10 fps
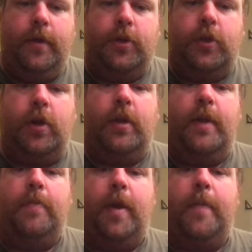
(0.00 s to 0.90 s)
Charlie,
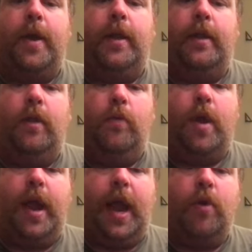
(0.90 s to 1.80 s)
played by Lil
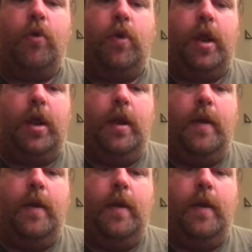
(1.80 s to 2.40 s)
Ray Howery,